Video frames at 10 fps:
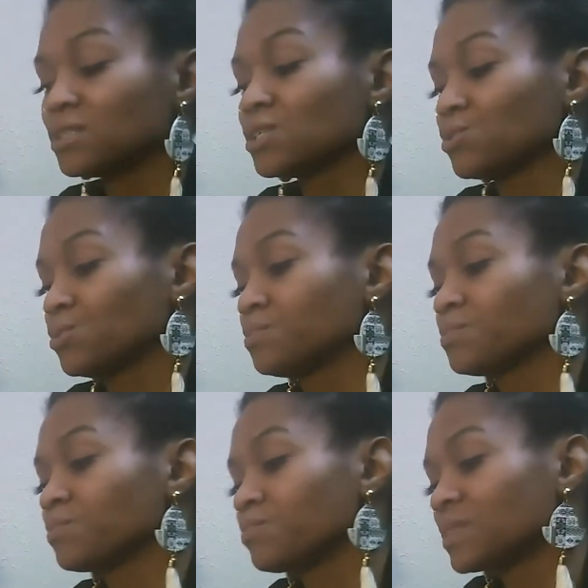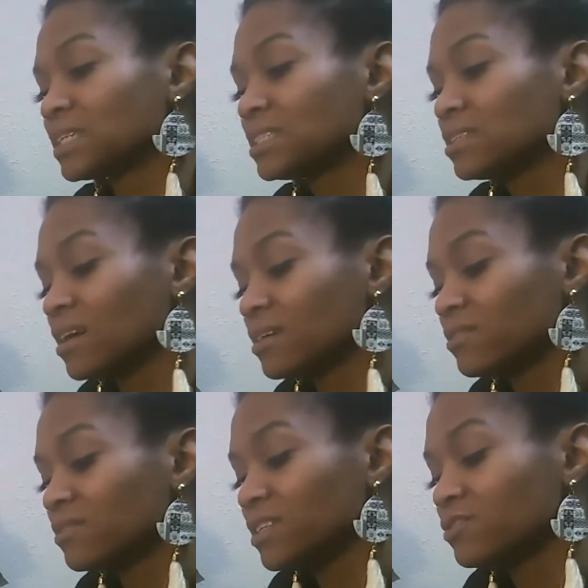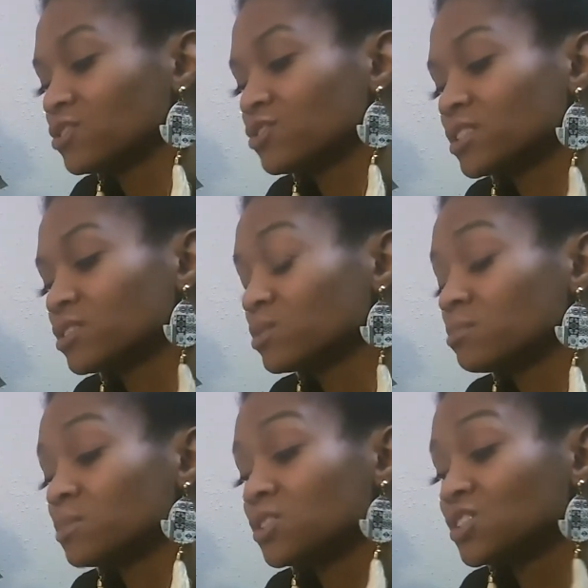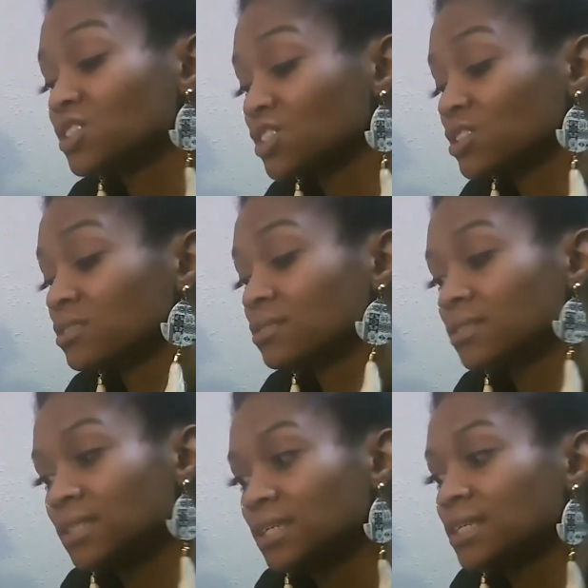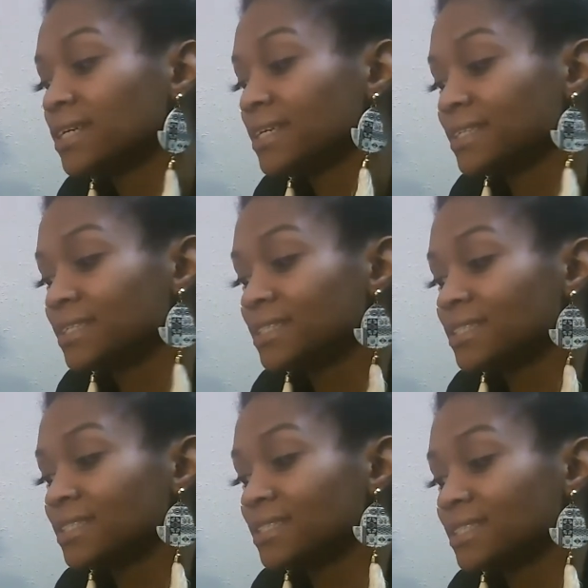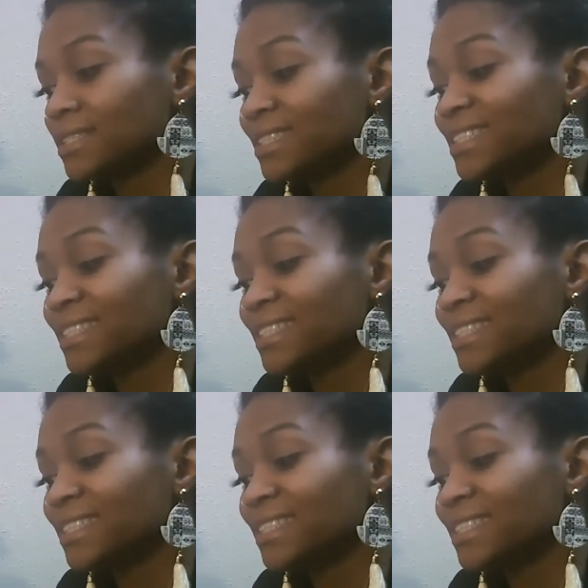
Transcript: So it's a lot of need for trust with the magician it, it